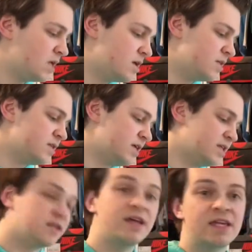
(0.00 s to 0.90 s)
The
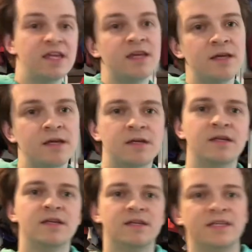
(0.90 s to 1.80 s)
Nike
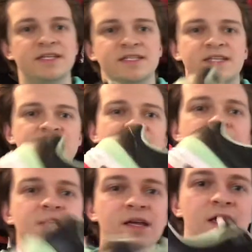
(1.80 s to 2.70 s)
Yeezy
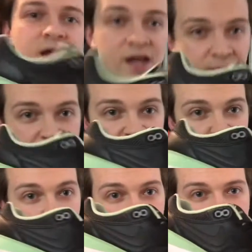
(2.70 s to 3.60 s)
Air Max
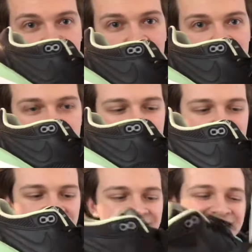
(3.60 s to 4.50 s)
1.
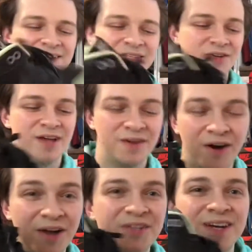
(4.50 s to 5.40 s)
So yeah, no,
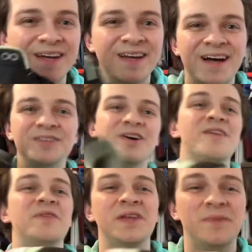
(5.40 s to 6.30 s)
I don't
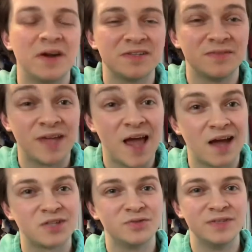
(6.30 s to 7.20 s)
have any pairs of the
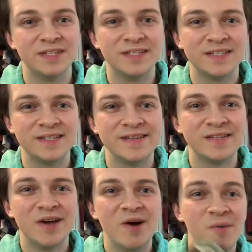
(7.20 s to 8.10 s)
actual Yeezys,
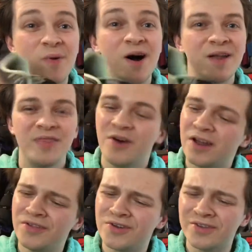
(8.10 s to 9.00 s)
but thought
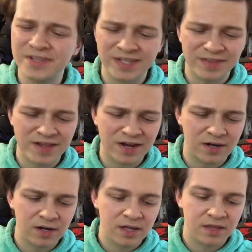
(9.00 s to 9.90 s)
I'd throw these in there.
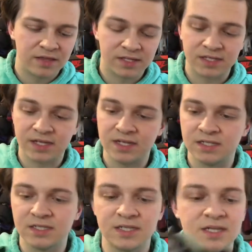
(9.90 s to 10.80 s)
This is
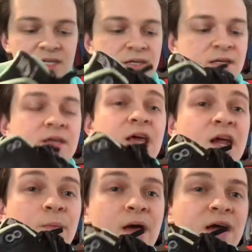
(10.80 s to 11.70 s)
the Air
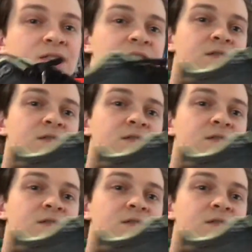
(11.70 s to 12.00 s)
Max